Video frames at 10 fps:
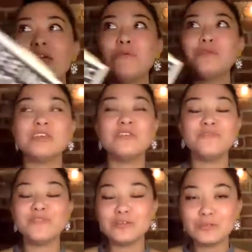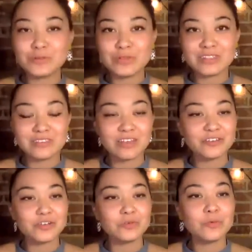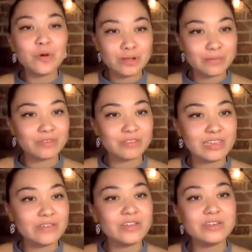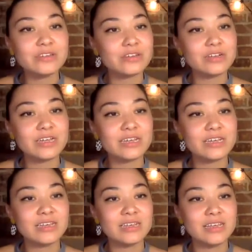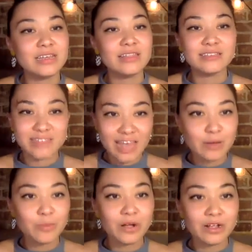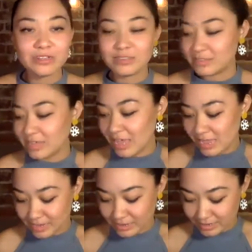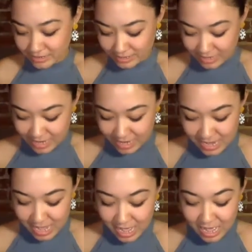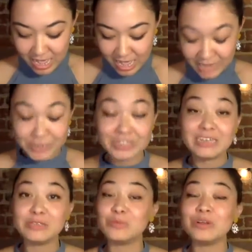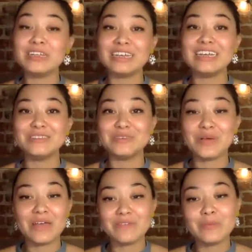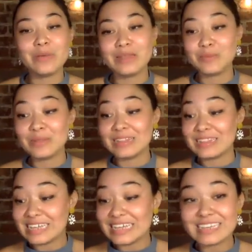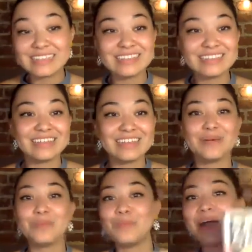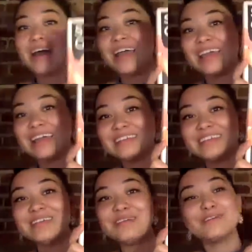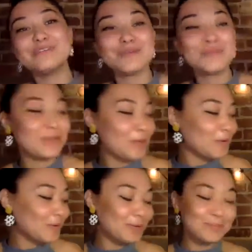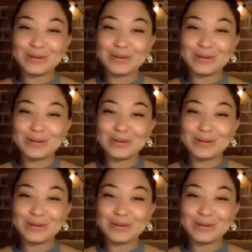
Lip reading: was infused with such a warmth, even during the sad parts. And I just think it's brilliant. So everybody, please buy Seeing Ghosts from your local book.